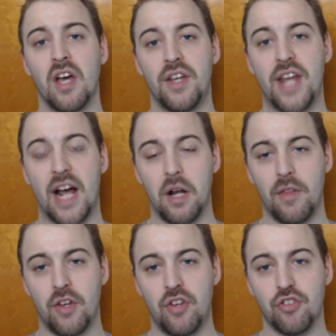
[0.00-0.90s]
down in
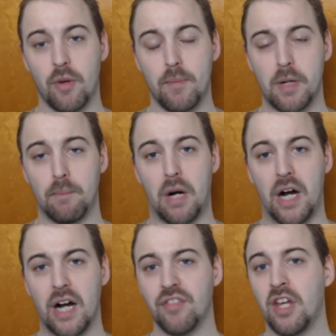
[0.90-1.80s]
the description
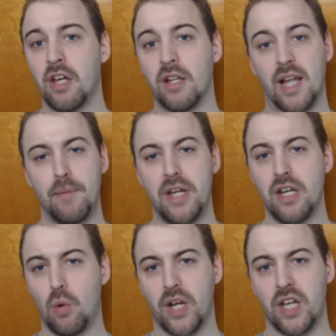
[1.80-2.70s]
box, let me
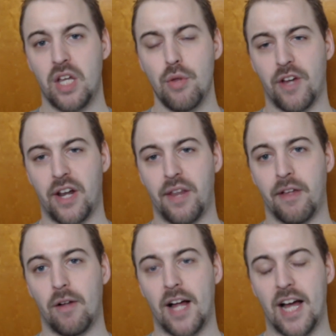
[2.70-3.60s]
know what you thought of the
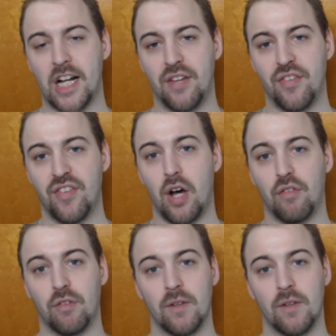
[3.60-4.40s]
Clash itself.